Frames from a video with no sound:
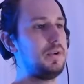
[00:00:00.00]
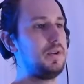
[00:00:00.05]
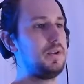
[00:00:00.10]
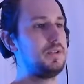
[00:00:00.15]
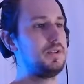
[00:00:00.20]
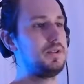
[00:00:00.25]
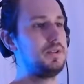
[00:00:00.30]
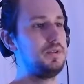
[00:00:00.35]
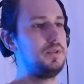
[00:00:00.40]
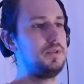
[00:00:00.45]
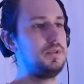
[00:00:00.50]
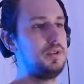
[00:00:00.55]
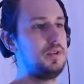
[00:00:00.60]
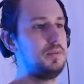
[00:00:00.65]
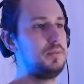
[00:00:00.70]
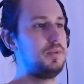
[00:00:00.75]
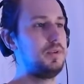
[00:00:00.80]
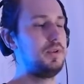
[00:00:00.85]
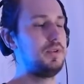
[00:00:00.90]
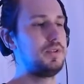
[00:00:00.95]
on to the
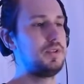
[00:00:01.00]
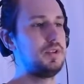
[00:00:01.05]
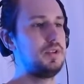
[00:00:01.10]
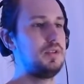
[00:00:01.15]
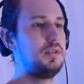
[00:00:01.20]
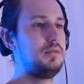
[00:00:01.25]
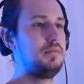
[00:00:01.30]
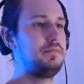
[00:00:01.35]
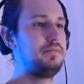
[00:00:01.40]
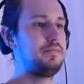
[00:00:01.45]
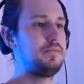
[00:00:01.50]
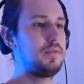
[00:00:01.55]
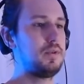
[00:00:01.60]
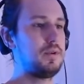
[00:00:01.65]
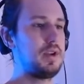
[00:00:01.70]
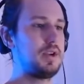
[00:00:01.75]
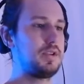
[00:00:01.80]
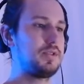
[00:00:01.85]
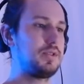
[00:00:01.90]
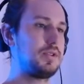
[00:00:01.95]
Minosian for
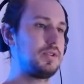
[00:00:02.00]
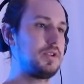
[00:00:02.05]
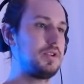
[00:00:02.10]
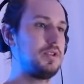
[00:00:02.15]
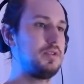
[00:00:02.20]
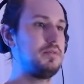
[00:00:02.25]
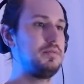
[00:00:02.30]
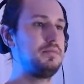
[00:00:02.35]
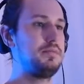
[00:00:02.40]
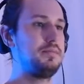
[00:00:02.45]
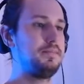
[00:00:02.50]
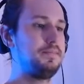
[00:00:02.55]
an extra turn.